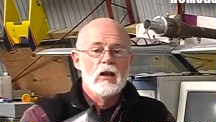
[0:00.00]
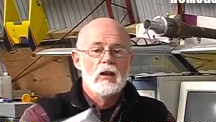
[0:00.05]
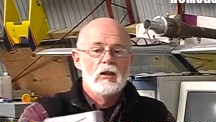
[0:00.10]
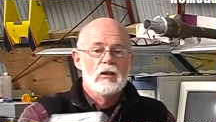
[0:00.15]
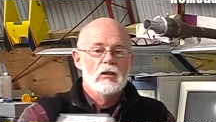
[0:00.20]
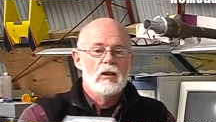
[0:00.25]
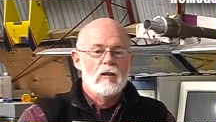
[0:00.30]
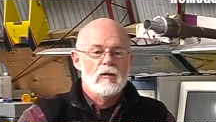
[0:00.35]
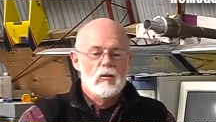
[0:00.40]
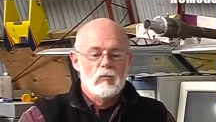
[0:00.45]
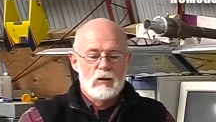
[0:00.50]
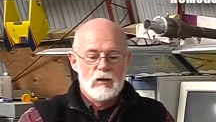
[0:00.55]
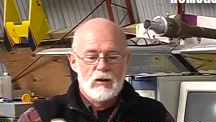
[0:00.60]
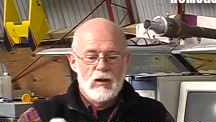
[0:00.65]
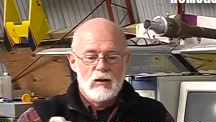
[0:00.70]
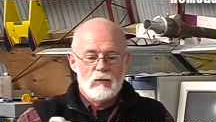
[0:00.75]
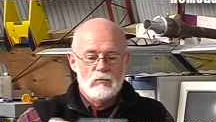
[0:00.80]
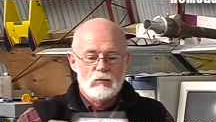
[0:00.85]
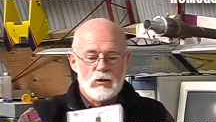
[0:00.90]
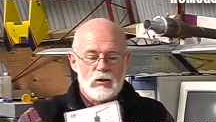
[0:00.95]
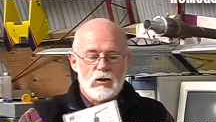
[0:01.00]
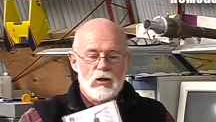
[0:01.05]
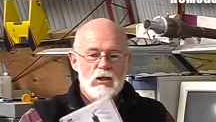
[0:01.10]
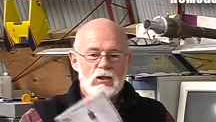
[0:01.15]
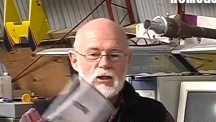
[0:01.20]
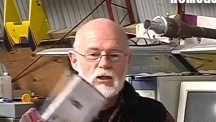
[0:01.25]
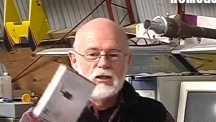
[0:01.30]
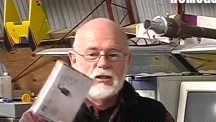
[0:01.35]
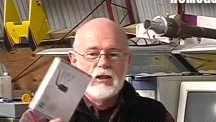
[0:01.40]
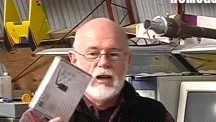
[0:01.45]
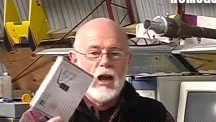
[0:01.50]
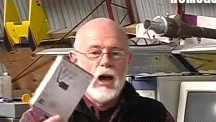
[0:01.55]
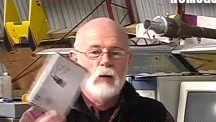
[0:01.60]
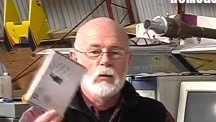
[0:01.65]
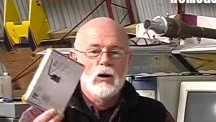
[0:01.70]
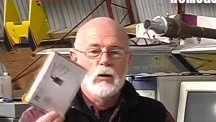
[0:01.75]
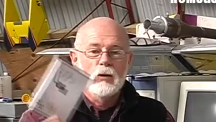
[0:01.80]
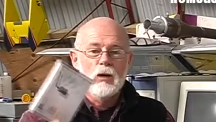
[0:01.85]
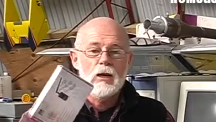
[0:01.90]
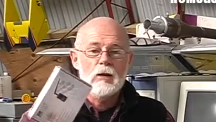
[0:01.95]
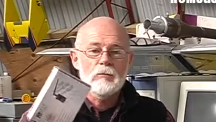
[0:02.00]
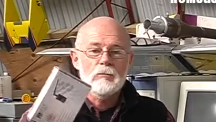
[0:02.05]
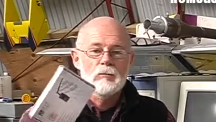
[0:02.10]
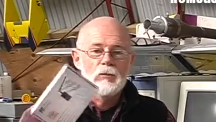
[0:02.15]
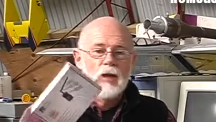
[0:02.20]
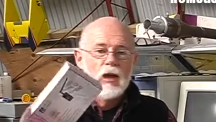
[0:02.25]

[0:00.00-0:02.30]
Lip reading: You don't have to be that precise, just say, I want to win.